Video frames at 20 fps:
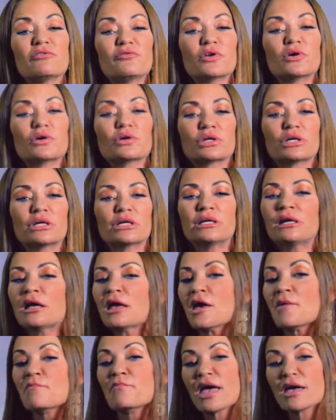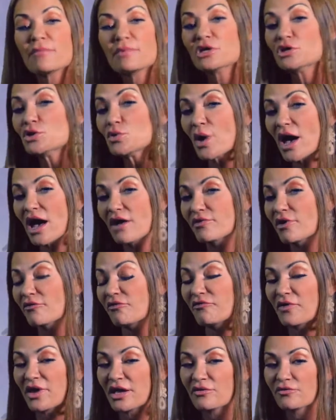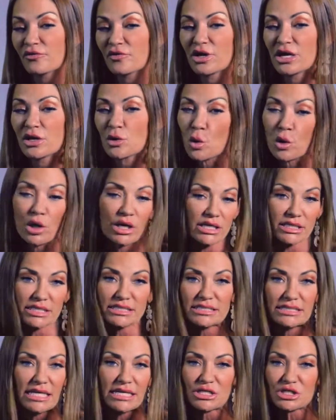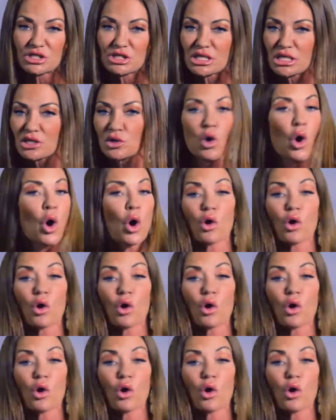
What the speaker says: feel good. Maybe you have a favorite organization